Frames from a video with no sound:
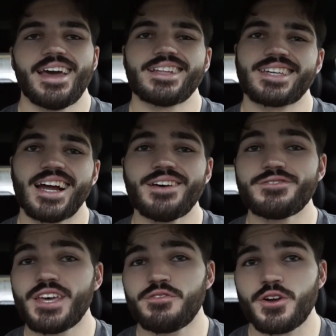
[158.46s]
kind of
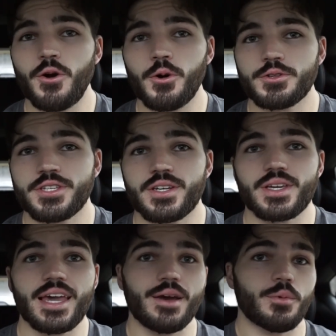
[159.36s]
difficult to
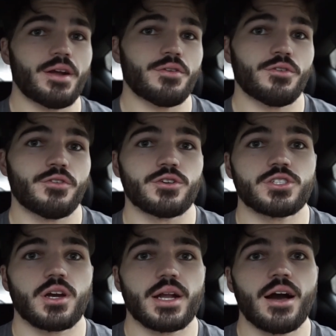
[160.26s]
get whenever you first
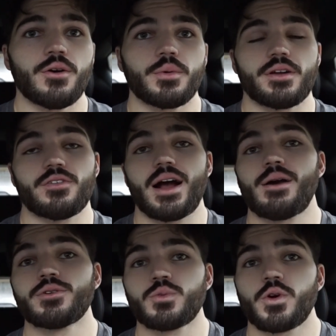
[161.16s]
start out. Whenever I
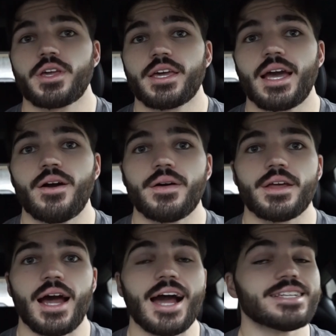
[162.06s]
was working out,
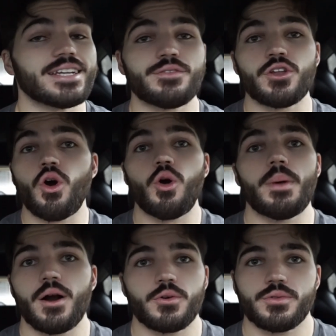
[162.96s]
and I didn't even know
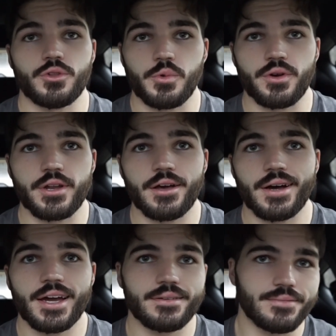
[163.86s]
about the rear delt.
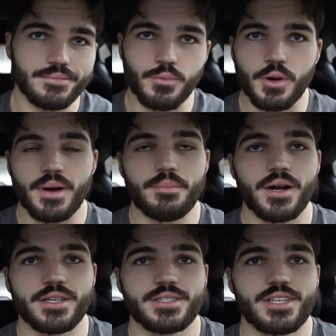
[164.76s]
I had one of my
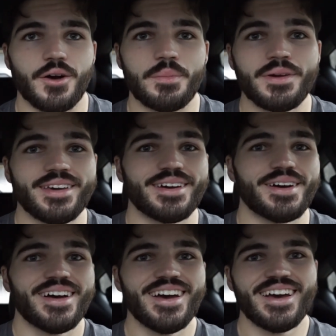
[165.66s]
buddies tell me,
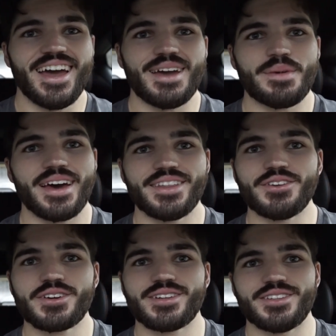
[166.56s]
hey man,
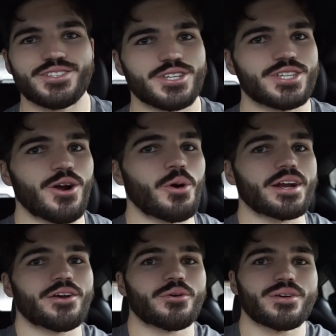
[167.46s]
you should start
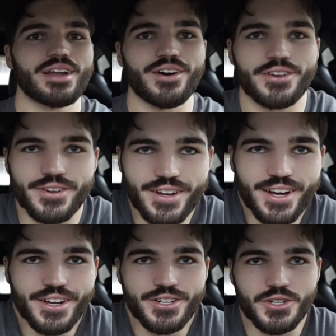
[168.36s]
working out your rear delt. Your
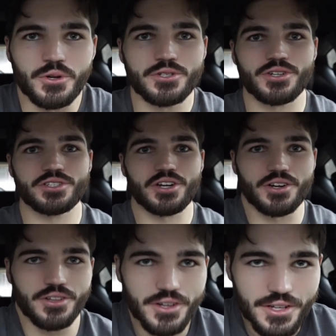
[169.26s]
shoulders are
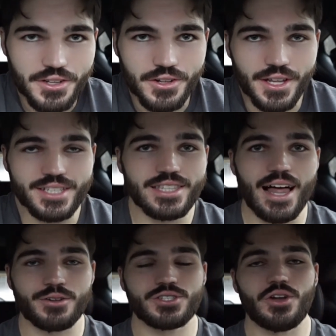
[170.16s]
starting to look a little like
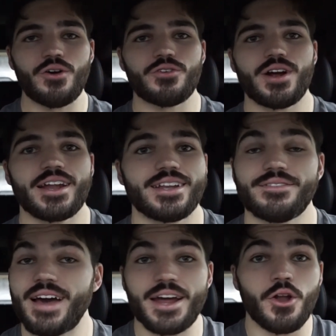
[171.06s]
slouched over. I
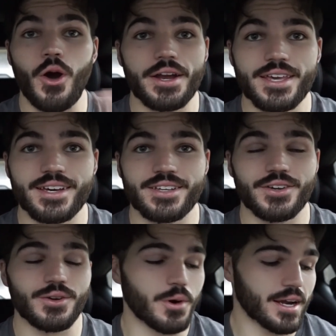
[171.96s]
had no idea you
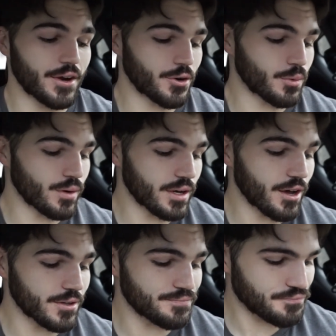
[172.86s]
could work out your rear delt.